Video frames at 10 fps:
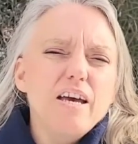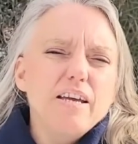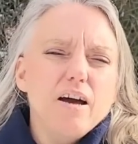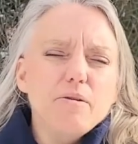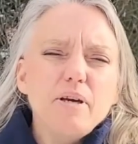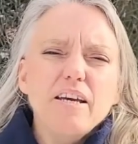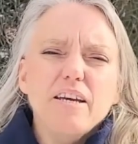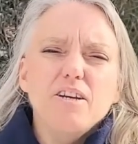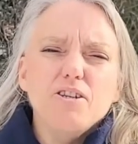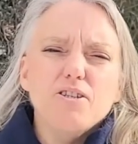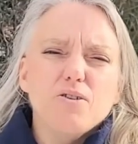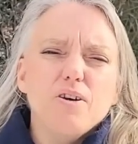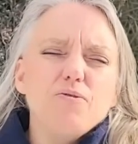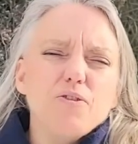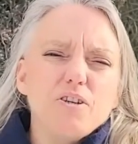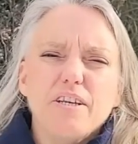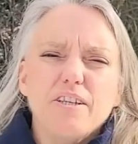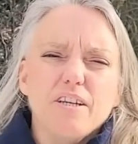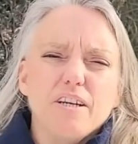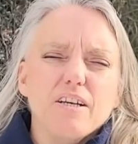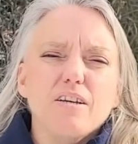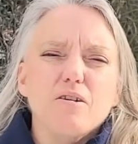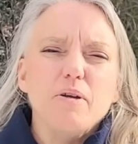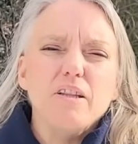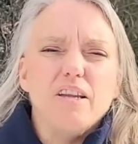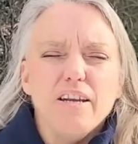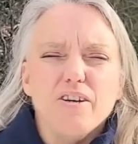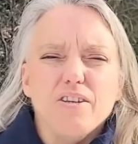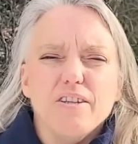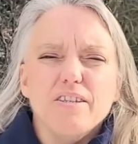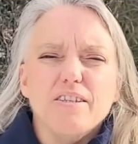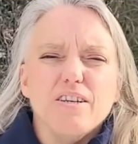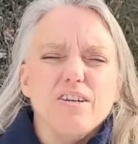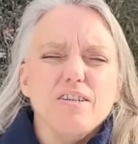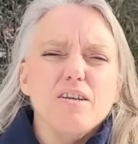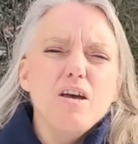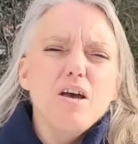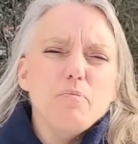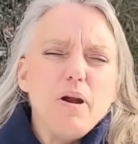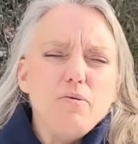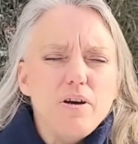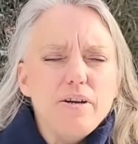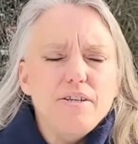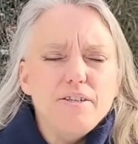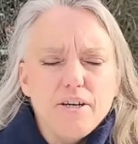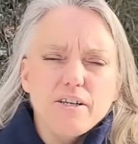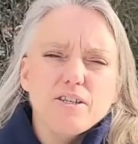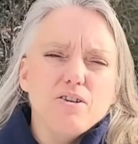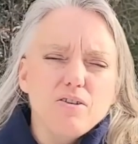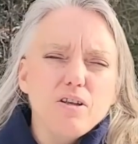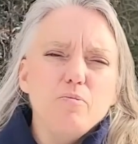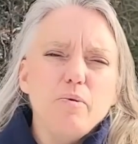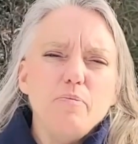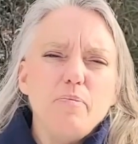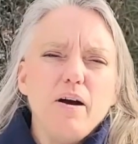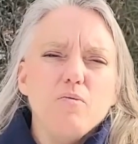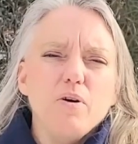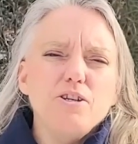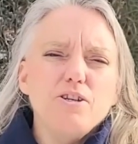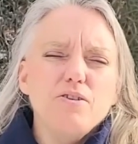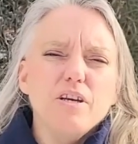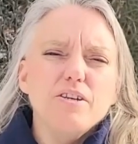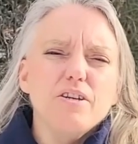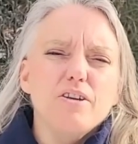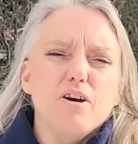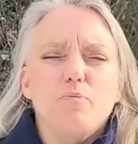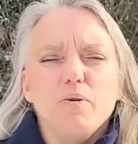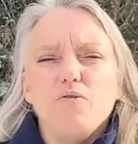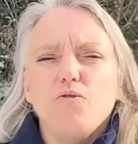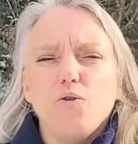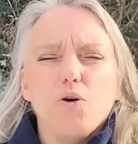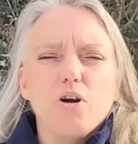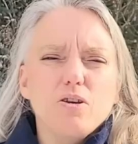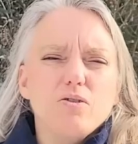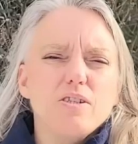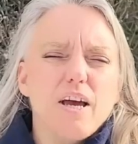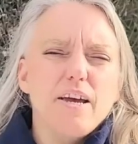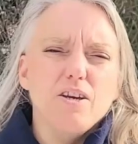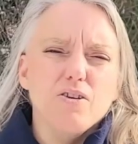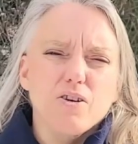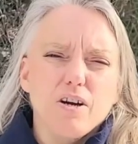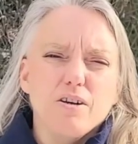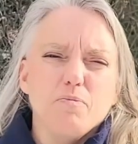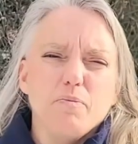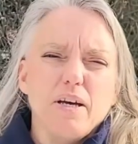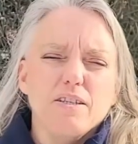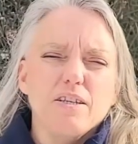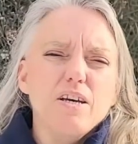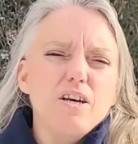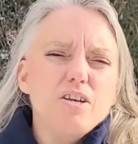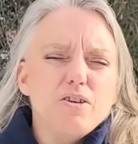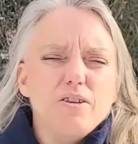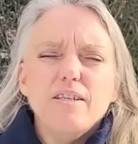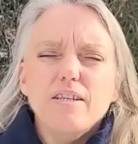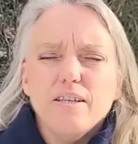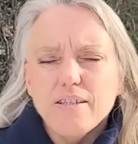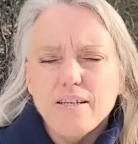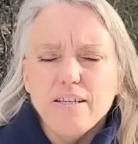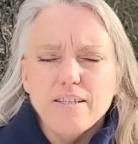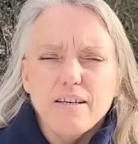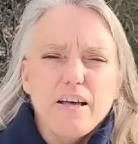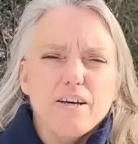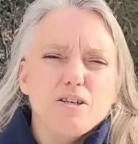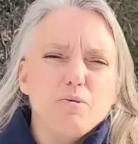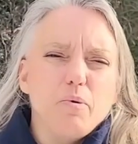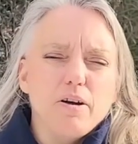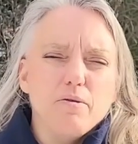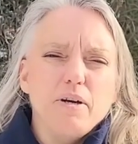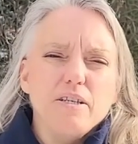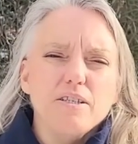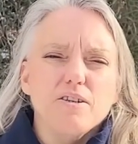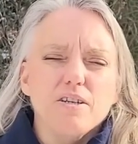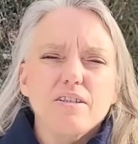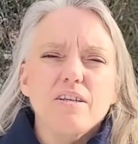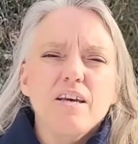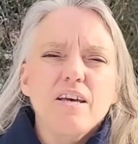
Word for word: Now, I'm going to get into soil fertility a little bit later in this series, but I wanted to talk to you a little bit about what you need to know before you site your garden beds. So this is the site selection part of my series.